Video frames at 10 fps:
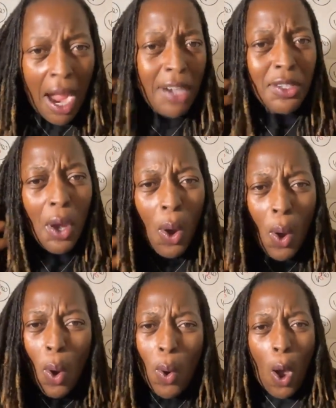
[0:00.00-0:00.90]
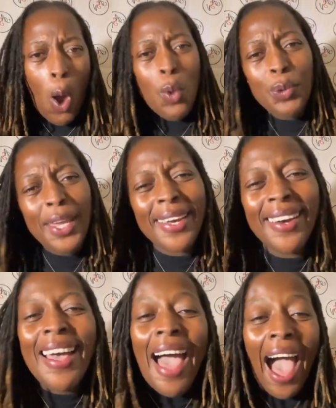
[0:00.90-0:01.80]
Dr. O,
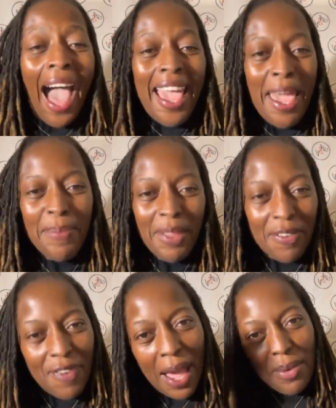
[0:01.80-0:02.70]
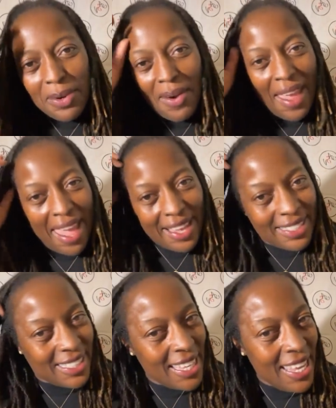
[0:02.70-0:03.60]
Onika. I am the founder
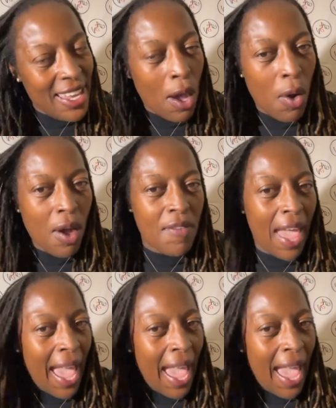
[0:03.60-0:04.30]
and CEO of